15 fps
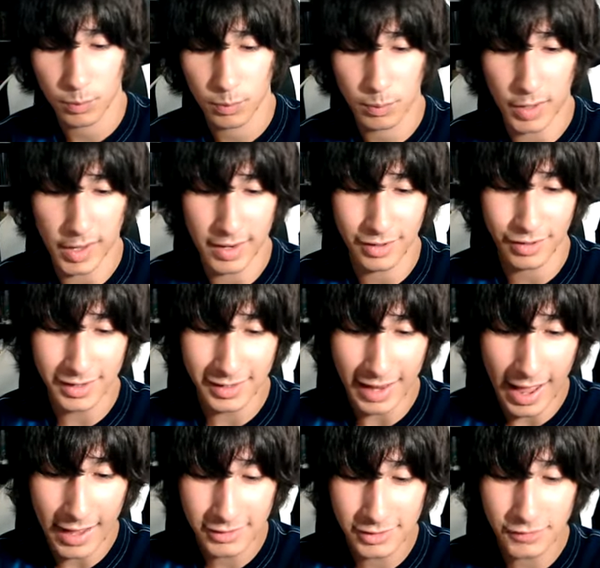But look,
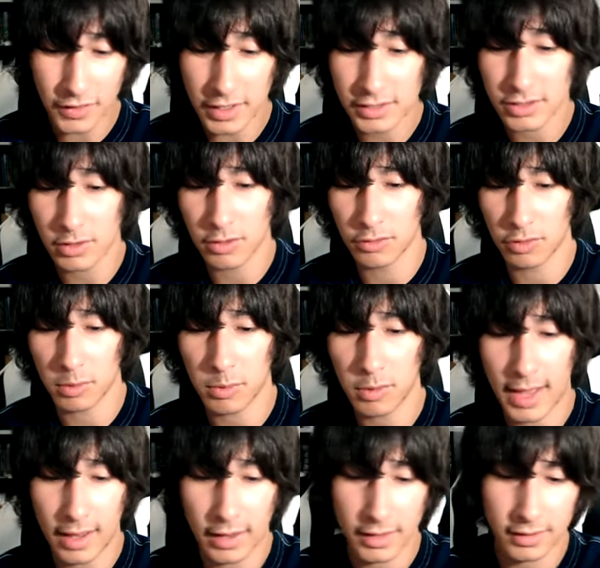I just find it so adorable
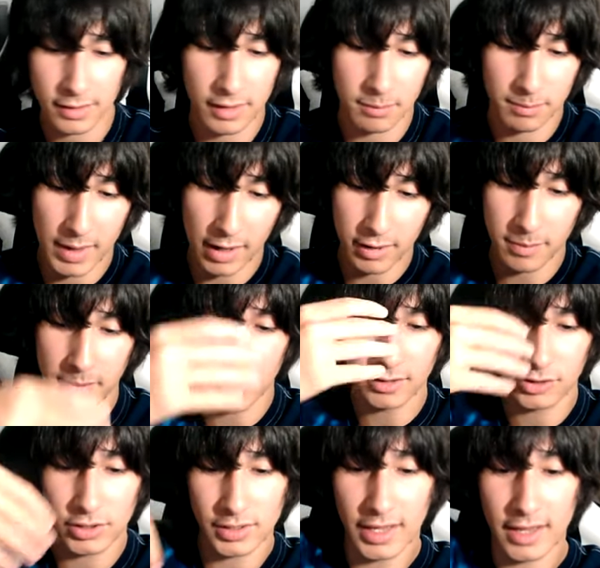how like the bear companions
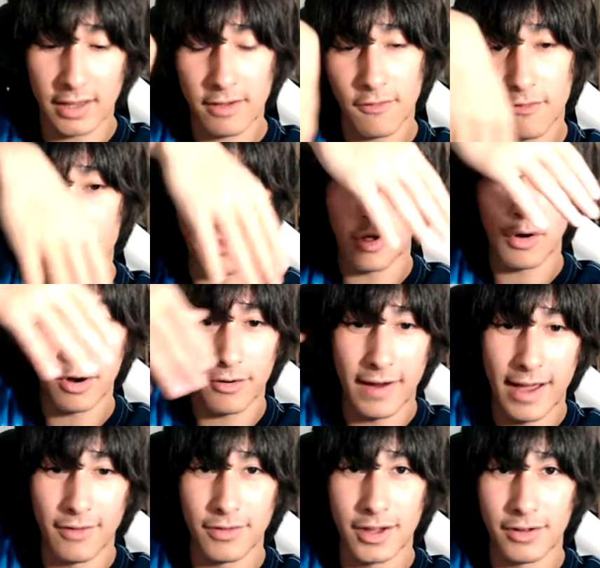just like float
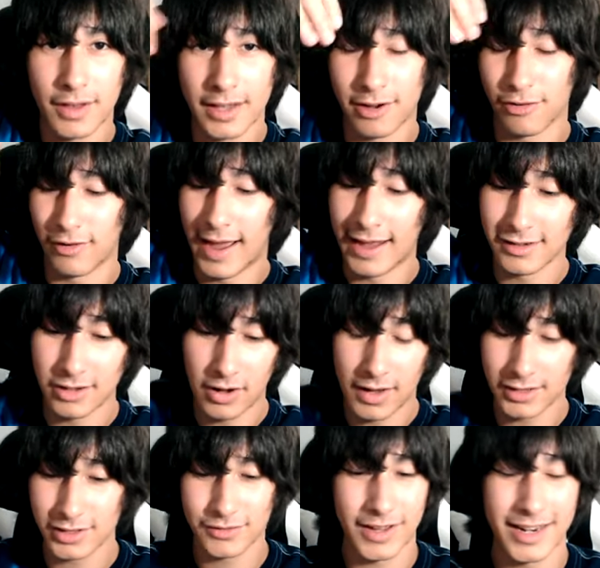around there like a rag doll. I
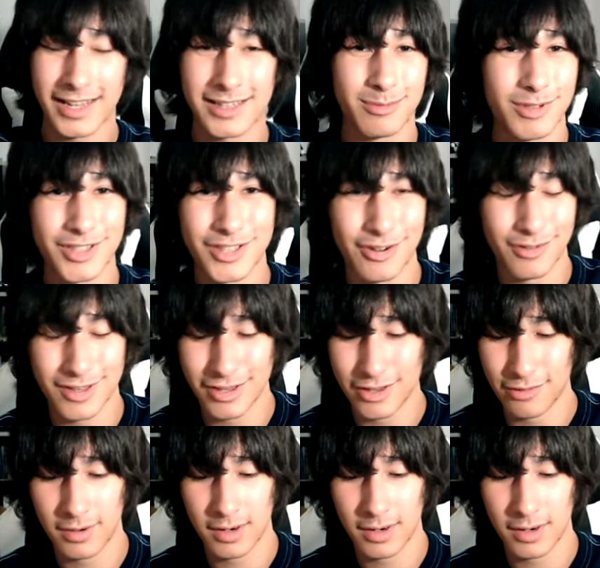just find that to be so cute.